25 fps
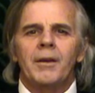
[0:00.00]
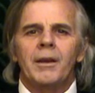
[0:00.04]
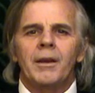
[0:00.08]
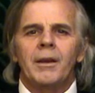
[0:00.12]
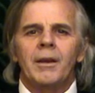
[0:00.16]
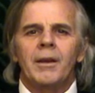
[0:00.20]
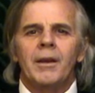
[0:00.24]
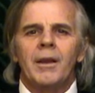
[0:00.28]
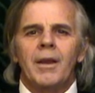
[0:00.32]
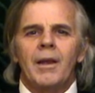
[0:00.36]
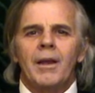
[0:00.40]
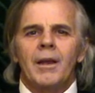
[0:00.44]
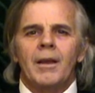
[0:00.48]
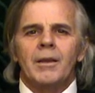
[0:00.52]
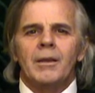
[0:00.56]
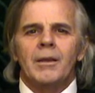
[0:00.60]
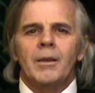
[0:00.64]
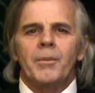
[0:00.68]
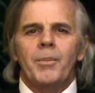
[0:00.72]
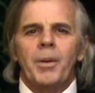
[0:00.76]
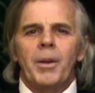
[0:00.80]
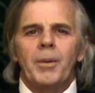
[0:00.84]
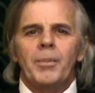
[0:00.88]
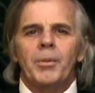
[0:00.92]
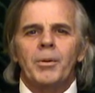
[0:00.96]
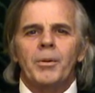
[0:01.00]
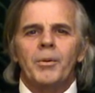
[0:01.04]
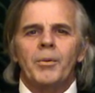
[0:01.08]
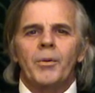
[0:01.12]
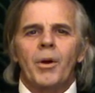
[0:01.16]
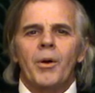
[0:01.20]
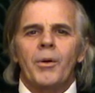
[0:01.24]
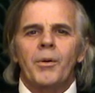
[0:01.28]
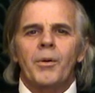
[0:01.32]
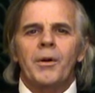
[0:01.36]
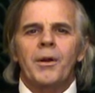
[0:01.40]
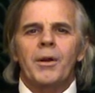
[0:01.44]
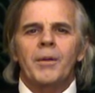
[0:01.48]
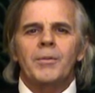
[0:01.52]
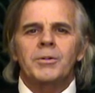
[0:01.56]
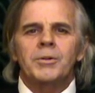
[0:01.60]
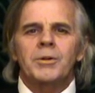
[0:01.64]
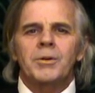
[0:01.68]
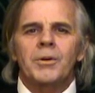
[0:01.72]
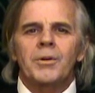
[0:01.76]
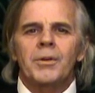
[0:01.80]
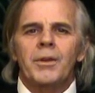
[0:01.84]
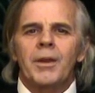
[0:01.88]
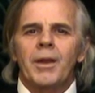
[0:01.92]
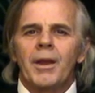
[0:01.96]
And the people who wrote it, I'm
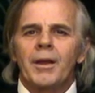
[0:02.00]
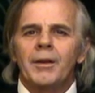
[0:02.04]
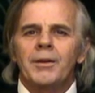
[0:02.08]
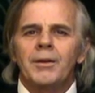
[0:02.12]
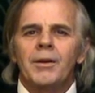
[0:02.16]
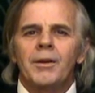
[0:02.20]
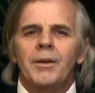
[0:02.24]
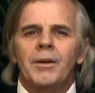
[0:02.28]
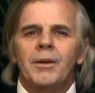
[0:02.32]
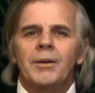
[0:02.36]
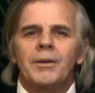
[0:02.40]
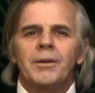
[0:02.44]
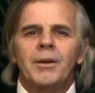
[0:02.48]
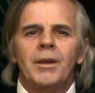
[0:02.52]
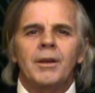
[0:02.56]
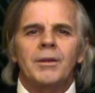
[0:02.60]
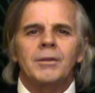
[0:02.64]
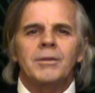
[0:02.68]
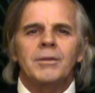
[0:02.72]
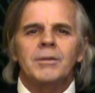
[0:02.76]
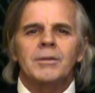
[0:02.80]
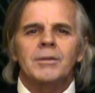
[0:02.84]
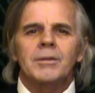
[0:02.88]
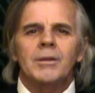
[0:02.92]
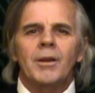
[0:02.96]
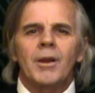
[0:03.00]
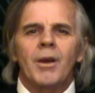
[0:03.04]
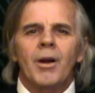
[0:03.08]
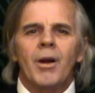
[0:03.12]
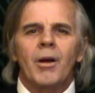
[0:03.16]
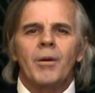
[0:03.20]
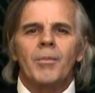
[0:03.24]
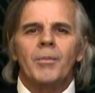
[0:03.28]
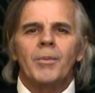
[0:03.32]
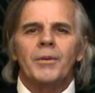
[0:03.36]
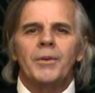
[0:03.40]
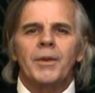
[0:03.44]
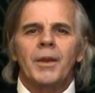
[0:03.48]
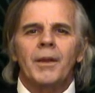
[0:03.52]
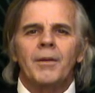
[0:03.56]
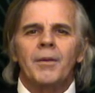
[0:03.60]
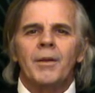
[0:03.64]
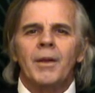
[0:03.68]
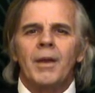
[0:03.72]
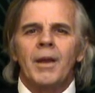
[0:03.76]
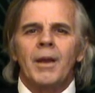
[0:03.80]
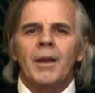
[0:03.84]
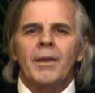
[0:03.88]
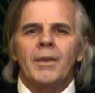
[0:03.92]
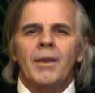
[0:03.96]
sure they had good intentions and all, but they,